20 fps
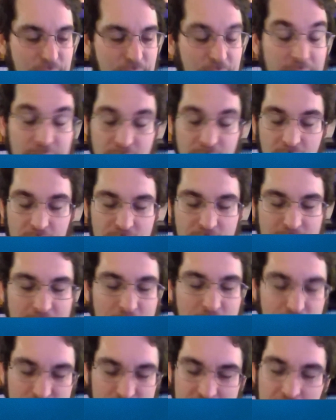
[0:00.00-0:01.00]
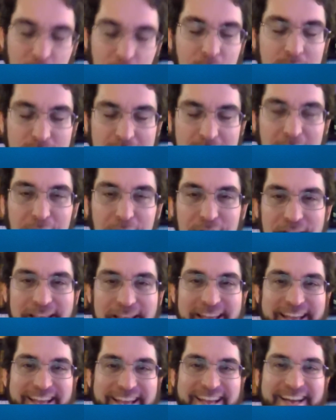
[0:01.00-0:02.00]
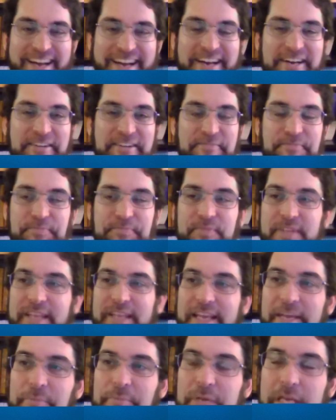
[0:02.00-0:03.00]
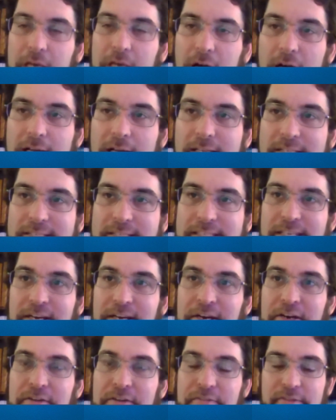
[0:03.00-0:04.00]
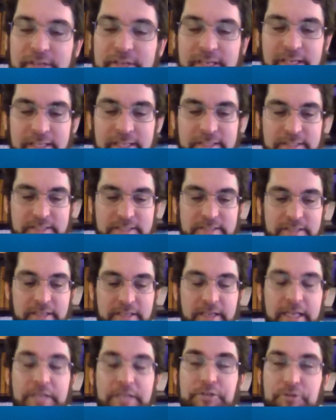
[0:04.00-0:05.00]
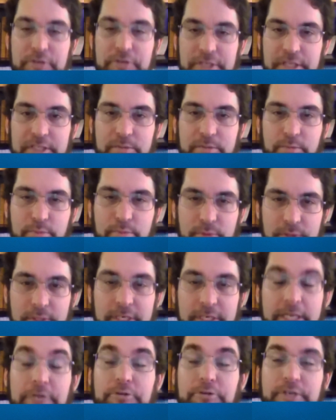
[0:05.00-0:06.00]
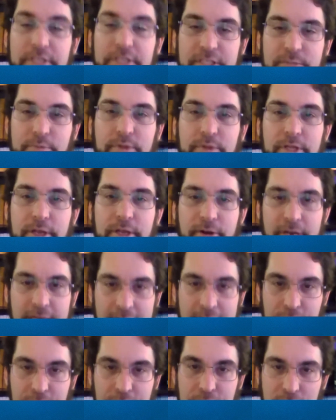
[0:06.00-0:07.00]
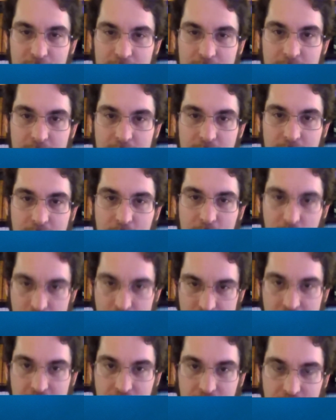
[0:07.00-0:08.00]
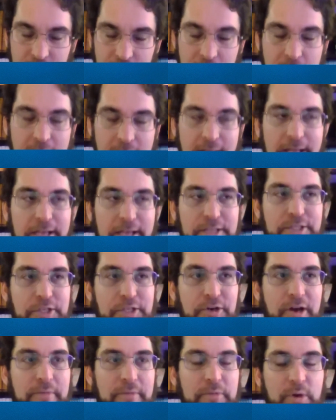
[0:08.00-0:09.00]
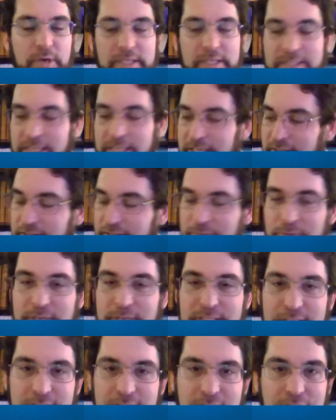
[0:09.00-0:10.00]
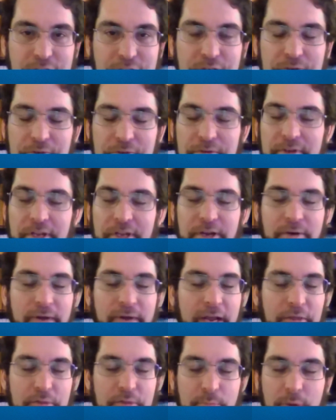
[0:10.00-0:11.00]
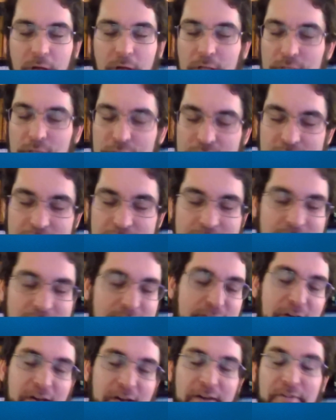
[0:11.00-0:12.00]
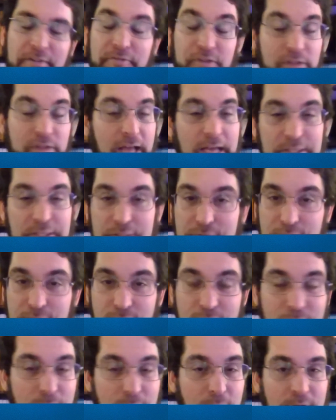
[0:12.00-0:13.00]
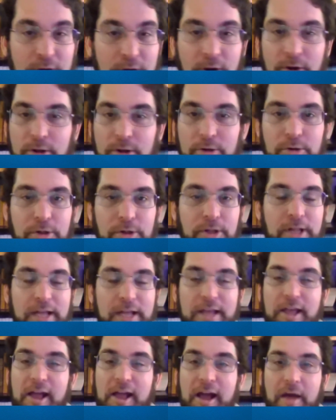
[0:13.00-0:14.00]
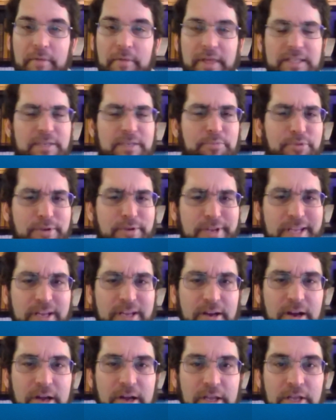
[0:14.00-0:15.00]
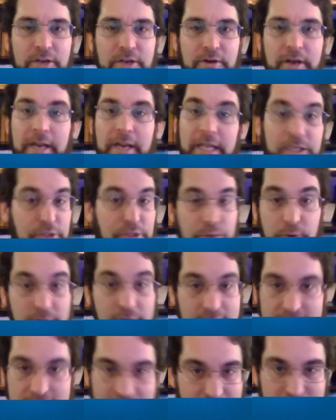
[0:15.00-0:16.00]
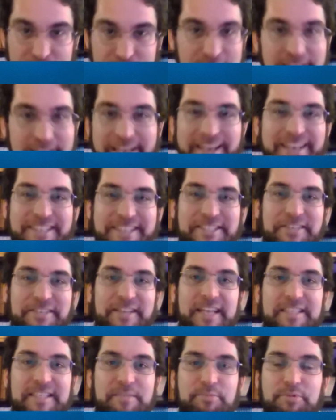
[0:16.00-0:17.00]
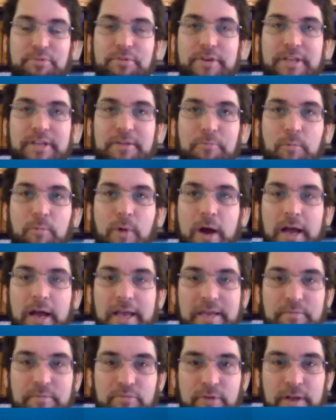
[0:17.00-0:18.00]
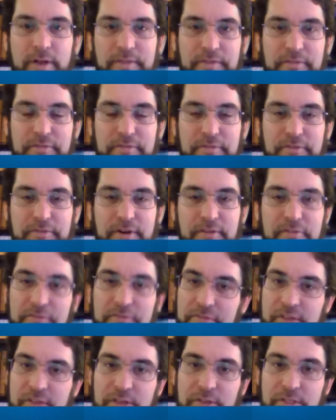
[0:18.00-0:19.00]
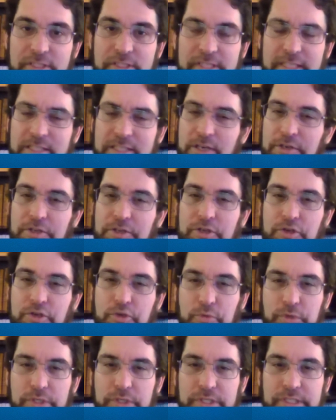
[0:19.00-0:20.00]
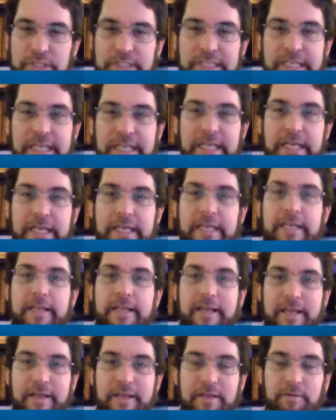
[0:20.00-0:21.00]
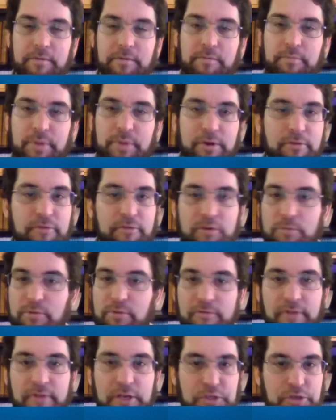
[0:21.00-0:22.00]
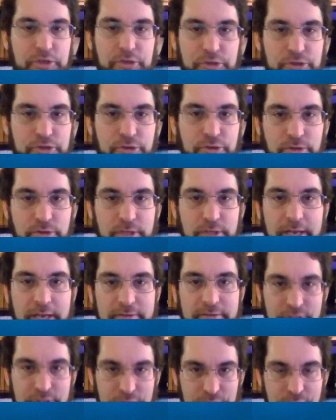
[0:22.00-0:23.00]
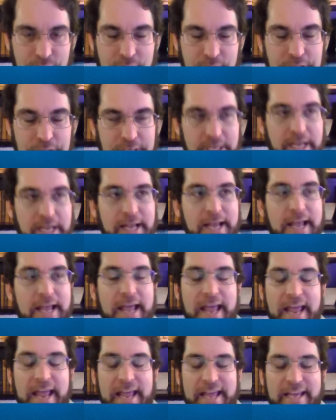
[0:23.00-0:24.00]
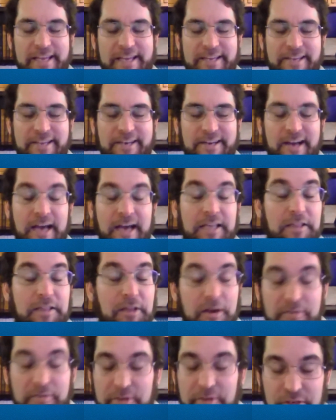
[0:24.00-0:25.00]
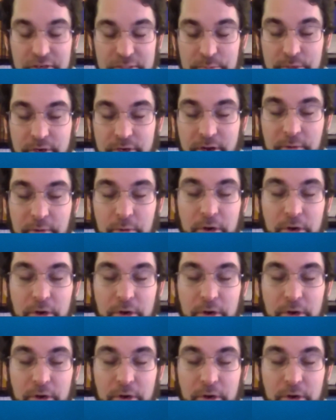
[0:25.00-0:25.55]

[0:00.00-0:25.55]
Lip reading: through one of your other members, kind of word of mouth, um, because of its interdisciplinary nature in particular. So I'm noticing in the recent issue, anthropologists, philosopher who wrote an article. That's a pretty, and historians, obviously. So that's a pretty wide breadth of fields that's unusual to see in a peer-reviewed professional journal kind of situation. And I love interdisciplinary